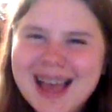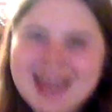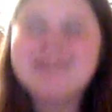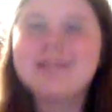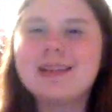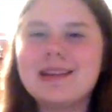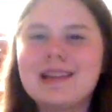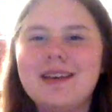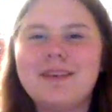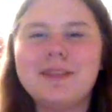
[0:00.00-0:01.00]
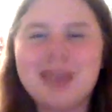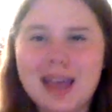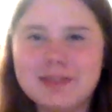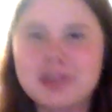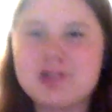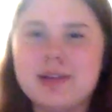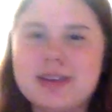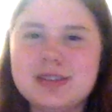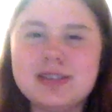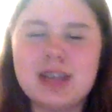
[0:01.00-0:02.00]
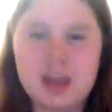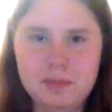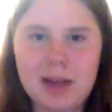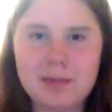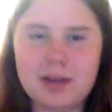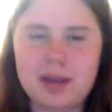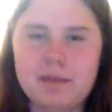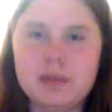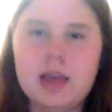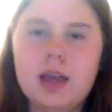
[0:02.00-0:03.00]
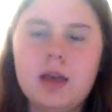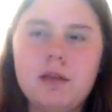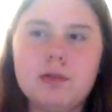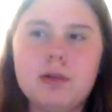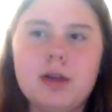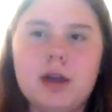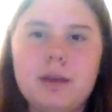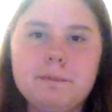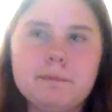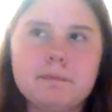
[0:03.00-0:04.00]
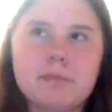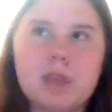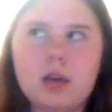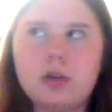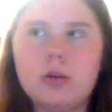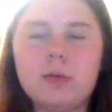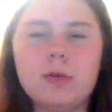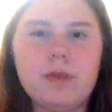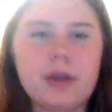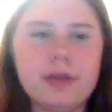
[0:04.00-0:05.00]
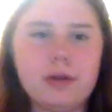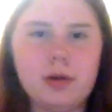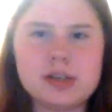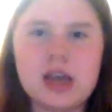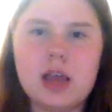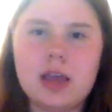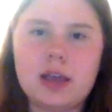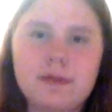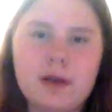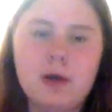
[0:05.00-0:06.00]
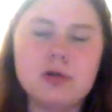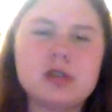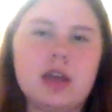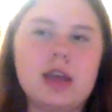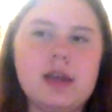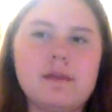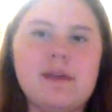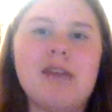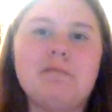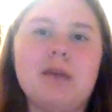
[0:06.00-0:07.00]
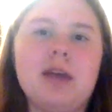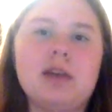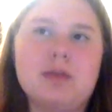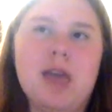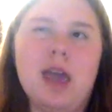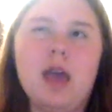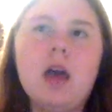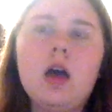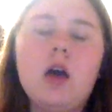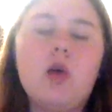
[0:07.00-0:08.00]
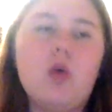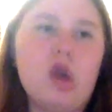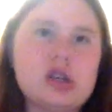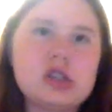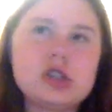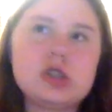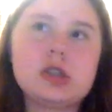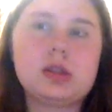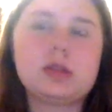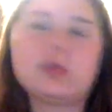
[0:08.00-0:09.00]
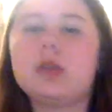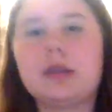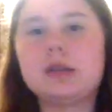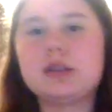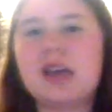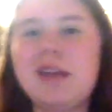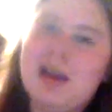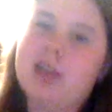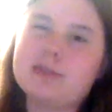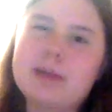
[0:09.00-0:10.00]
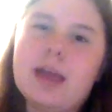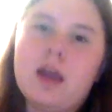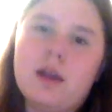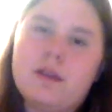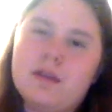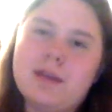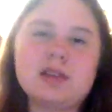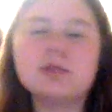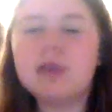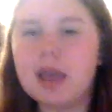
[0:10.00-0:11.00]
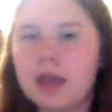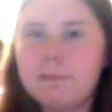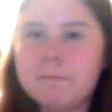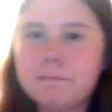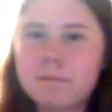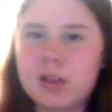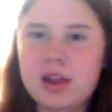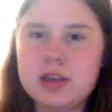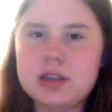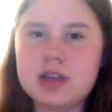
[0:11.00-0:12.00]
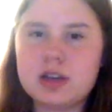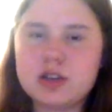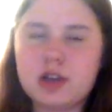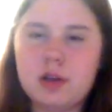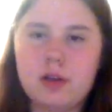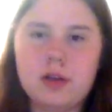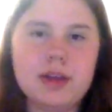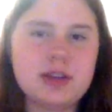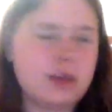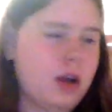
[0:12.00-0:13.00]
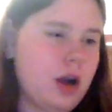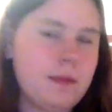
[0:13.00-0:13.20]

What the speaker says: you literally only have the choice to stay on property. Or go to a farther hotel, like a hotel like 5 miles away. Or like 10 miles away, a few miles away. And take a shuttle or rent a car.